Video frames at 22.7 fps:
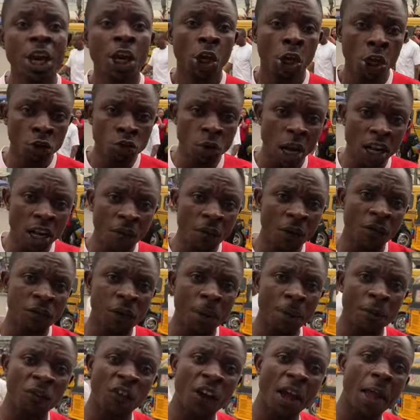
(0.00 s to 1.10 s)
In
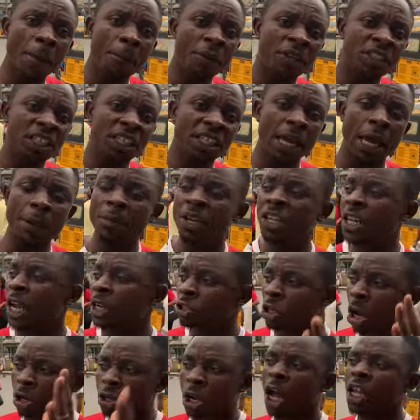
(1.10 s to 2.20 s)
2015, before APC came in, they
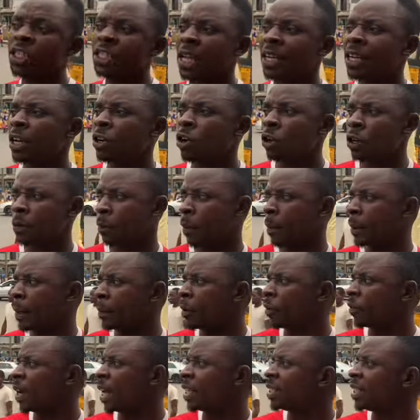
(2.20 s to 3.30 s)
told us that they know the
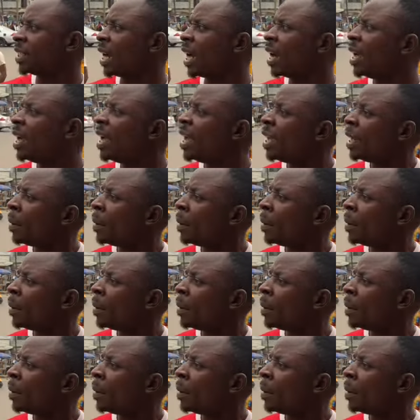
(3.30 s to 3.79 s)
problem of Nigeria.